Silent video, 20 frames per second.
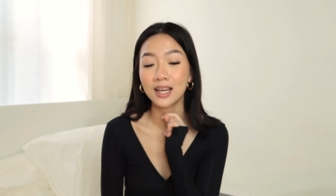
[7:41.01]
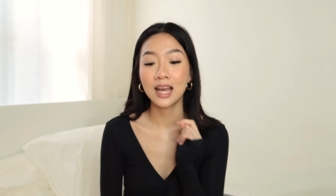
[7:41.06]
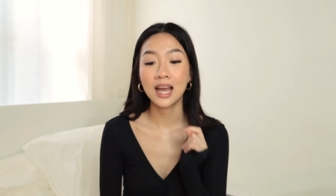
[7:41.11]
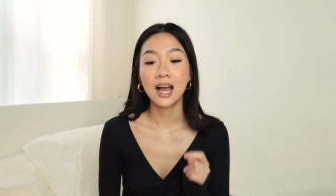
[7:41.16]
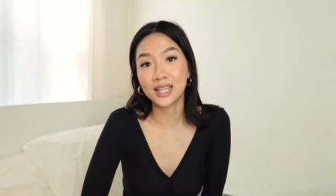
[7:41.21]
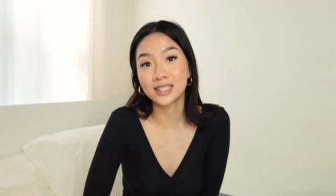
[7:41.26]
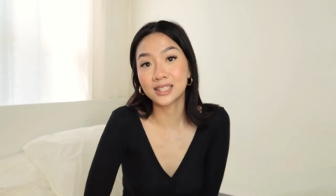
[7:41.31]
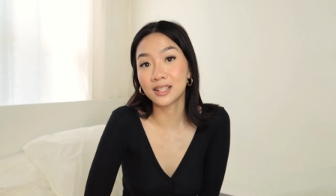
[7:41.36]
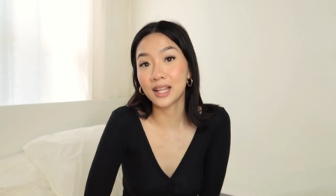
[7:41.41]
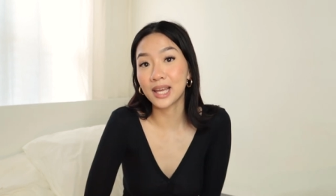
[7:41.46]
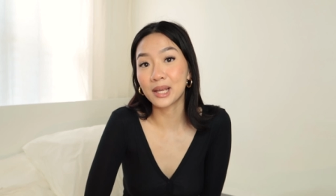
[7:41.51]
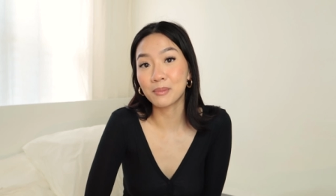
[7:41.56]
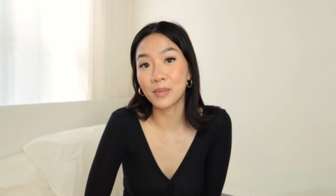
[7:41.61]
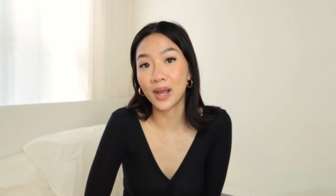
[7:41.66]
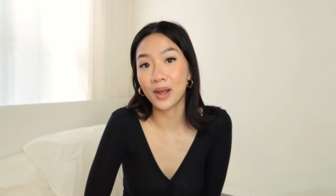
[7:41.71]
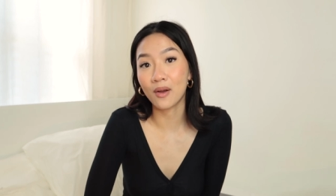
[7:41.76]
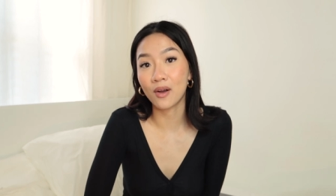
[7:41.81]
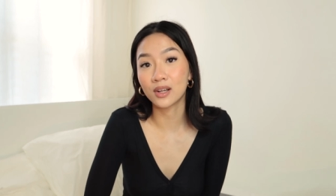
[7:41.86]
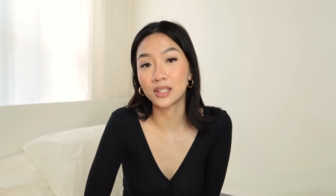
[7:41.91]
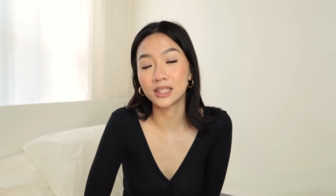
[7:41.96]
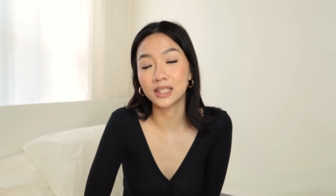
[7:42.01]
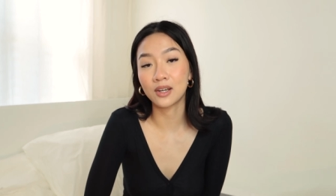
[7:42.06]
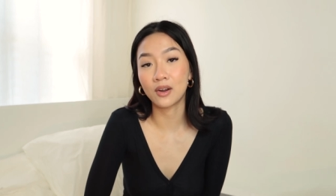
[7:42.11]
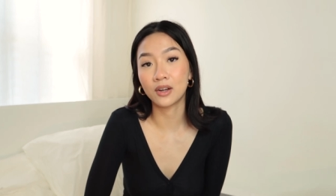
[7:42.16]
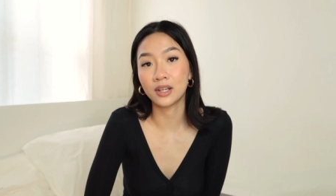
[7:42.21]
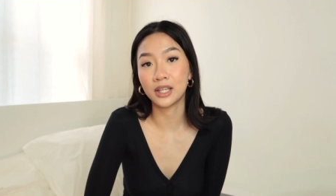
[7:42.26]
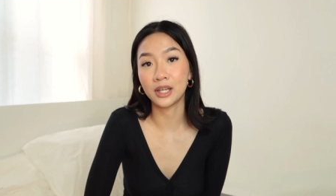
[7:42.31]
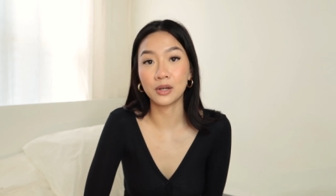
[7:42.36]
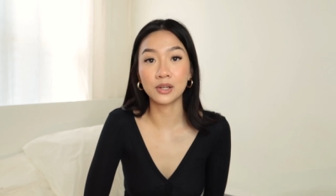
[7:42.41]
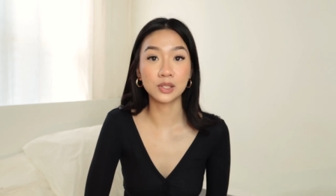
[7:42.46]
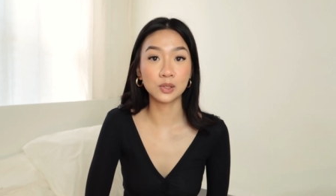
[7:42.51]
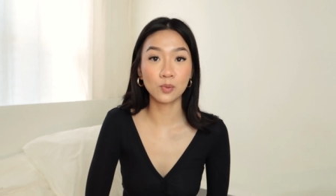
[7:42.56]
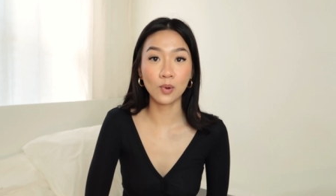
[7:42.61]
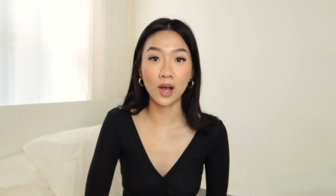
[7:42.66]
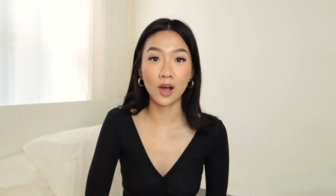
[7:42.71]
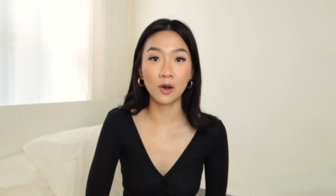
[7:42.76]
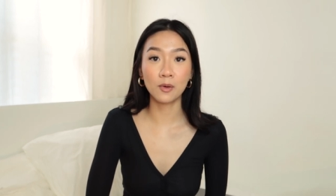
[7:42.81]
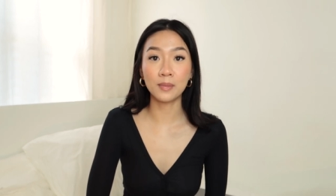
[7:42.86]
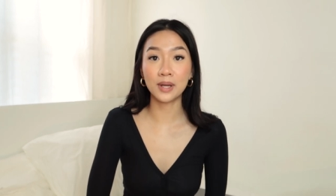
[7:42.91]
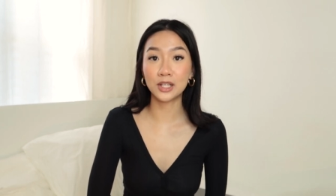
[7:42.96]
If you guys like my content on here as
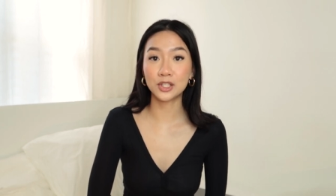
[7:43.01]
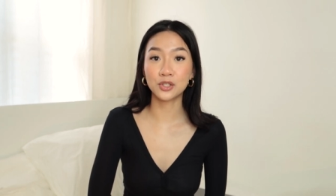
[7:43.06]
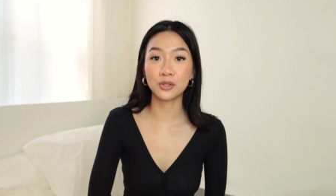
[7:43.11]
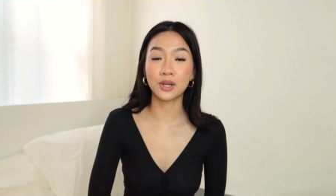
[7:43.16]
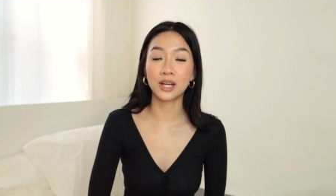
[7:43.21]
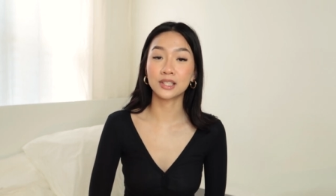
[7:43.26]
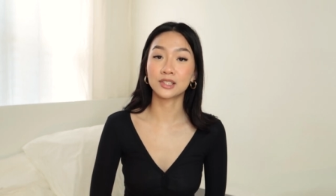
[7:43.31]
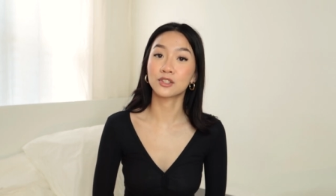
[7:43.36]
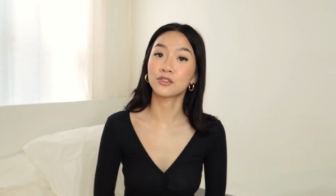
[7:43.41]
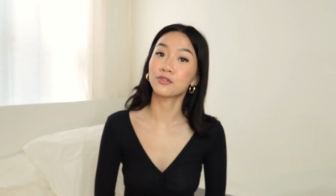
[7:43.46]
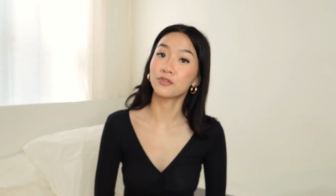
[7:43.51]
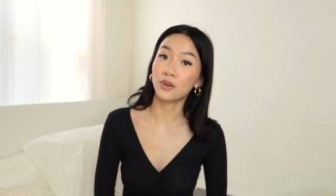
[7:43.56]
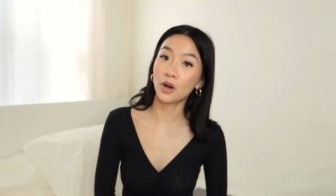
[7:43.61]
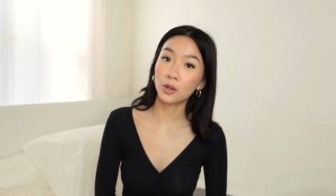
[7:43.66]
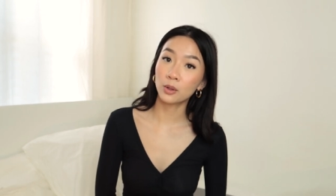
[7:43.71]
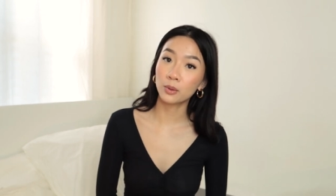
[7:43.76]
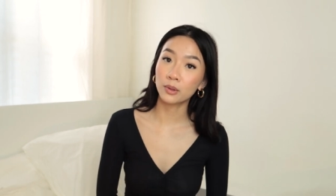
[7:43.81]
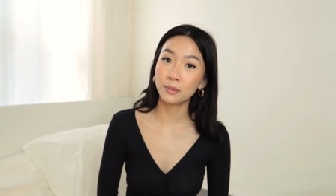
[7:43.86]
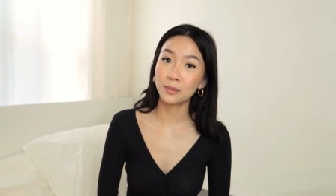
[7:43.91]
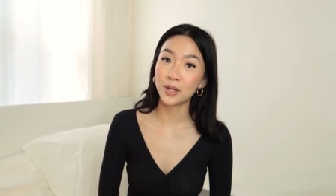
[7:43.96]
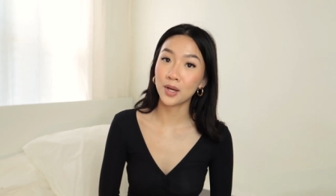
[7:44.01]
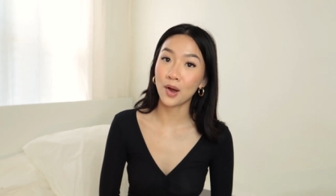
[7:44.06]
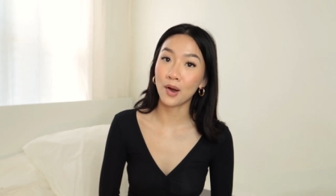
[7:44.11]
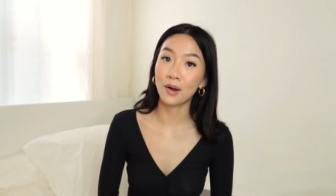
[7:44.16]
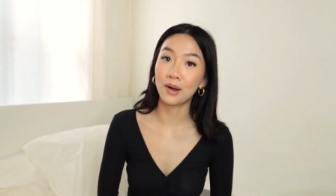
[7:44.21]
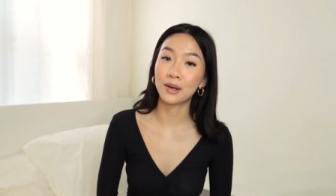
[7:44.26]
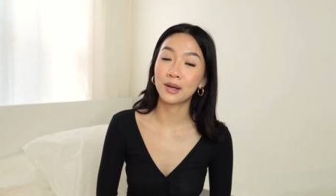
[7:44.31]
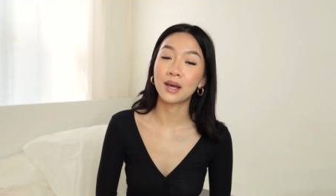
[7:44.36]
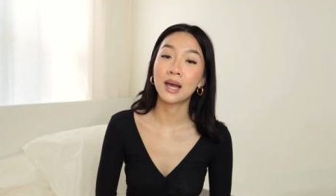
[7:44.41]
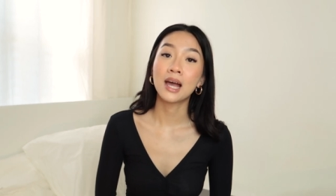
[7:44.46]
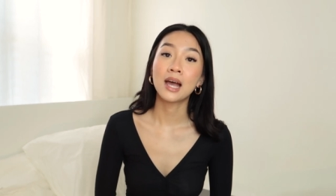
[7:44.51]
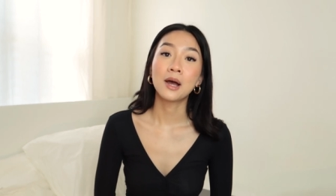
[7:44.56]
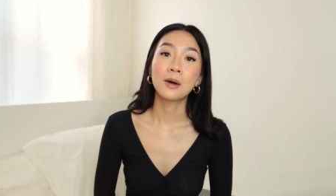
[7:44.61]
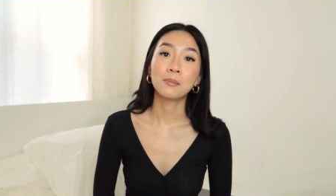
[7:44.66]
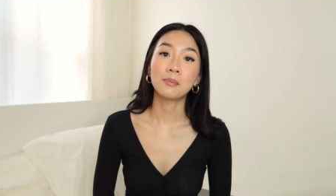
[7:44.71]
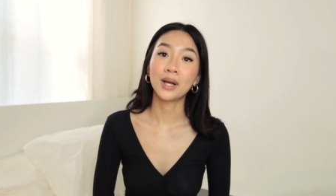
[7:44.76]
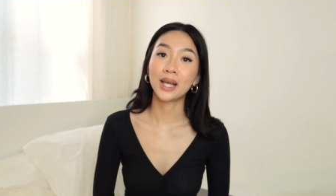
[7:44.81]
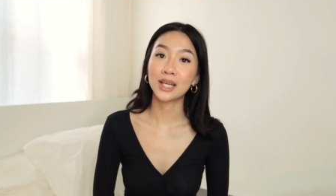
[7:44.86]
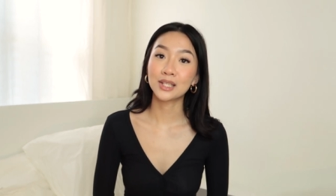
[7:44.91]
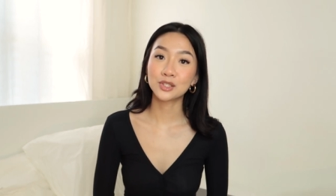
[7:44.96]
well, make sure you guys are following me on
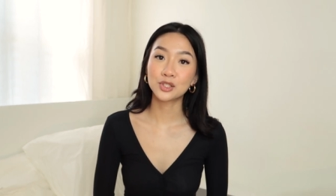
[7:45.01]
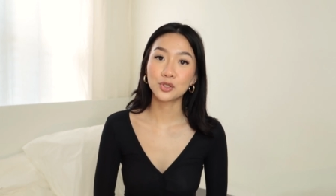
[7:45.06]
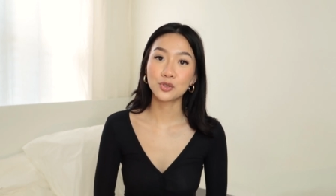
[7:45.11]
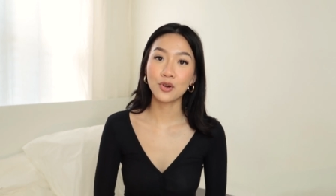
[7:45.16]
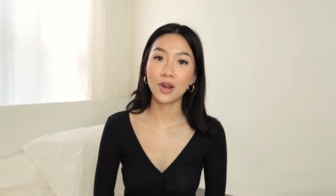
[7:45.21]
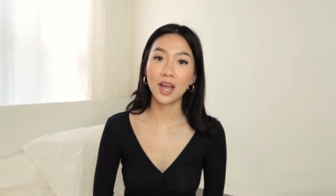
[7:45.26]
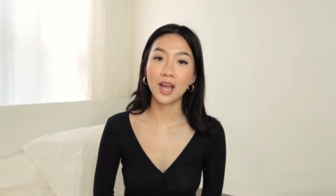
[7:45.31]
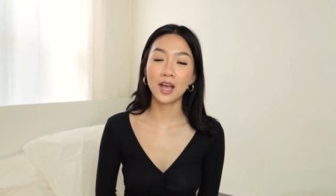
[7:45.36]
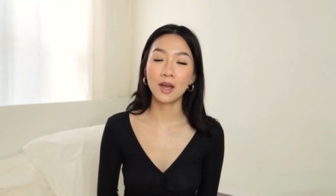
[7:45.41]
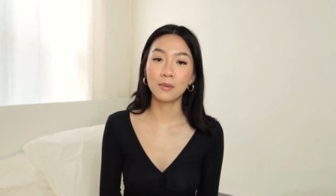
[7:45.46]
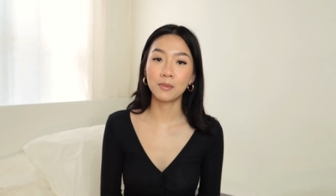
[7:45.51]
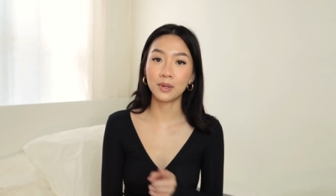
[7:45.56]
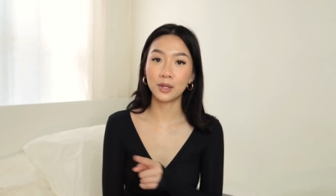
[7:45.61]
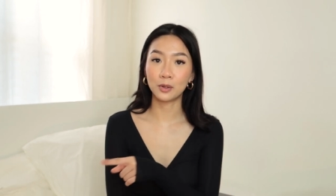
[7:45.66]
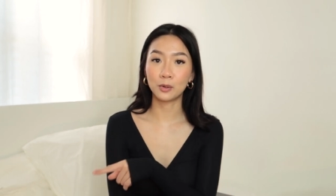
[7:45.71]
my Instagram.